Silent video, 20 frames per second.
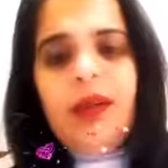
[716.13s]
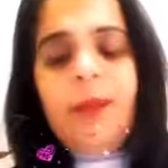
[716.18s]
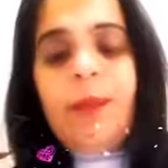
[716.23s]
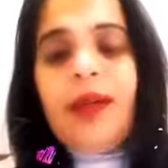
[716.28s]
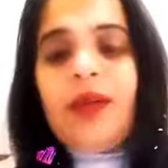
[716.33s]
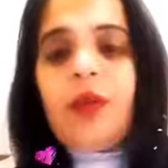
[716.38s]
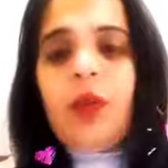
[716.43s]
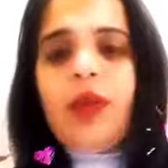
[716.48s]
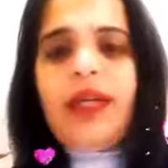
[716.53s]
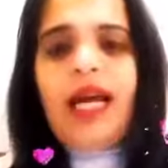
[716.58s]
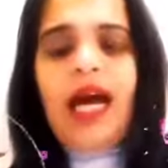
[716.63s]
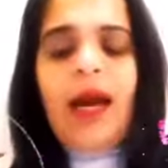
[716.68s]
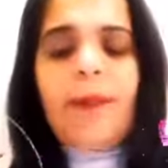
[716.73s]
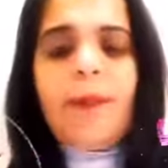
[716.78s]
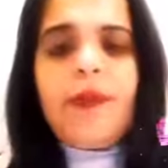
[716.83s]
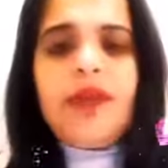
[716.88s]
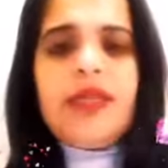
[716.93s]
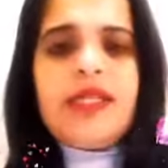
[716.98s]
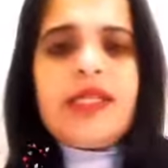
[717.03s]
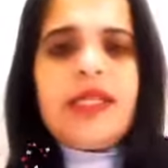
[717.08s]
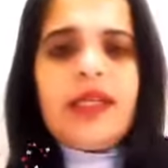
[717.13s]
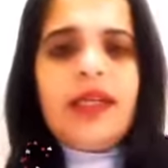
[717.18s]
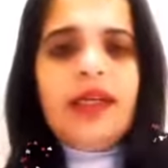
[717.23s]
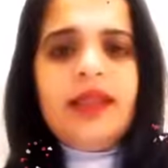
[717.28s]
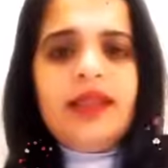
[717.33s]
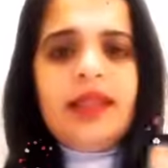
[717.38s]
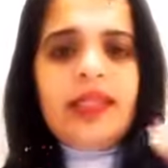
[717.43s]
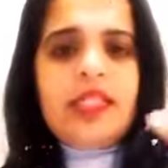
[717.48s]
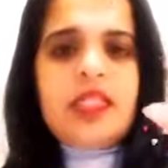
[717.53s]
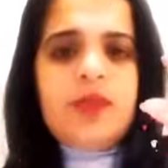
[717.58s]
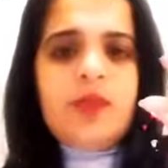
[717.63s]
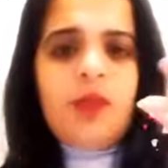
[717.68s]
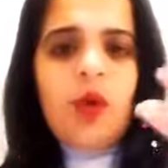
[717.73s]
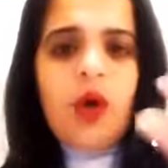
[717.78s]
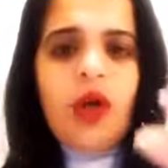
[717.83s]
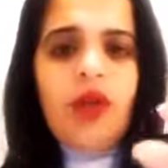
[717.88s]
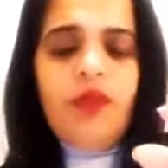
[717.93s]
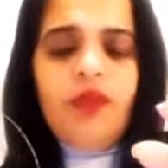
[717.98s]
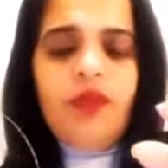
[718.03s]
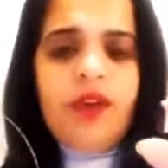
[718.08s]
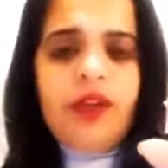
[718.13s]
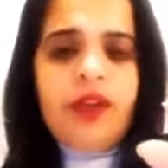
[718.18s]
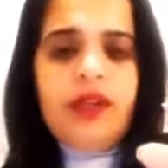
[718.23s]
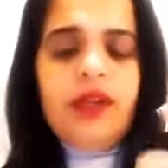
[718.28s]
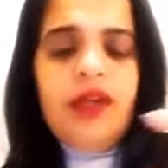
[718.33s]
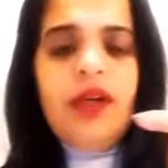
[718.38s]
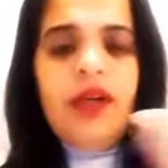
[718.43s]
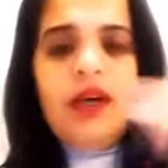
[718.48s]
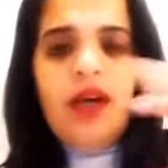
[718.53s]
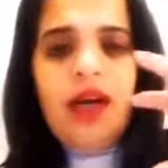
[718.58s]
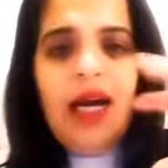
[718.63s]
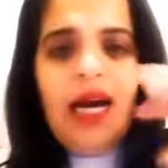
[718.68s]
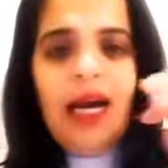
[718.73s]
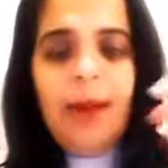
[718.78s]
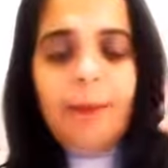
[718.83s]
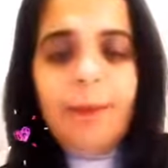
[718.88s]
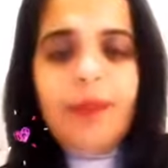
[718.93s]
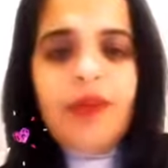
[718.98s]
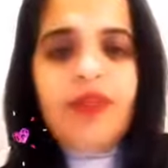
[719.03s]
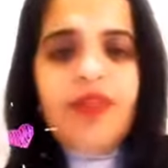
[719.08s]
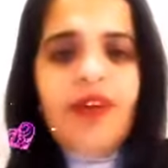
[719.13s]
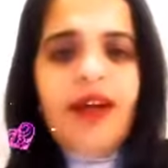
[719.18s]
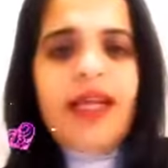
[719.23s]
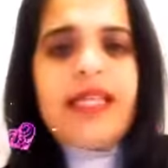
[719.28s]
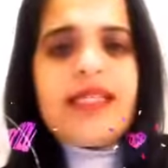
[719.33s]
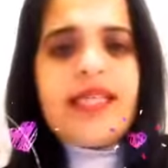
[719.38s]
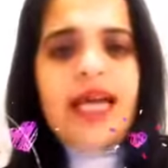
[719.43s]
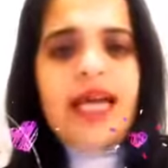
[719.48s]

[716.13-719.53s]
But what happens? That small fear amplifies,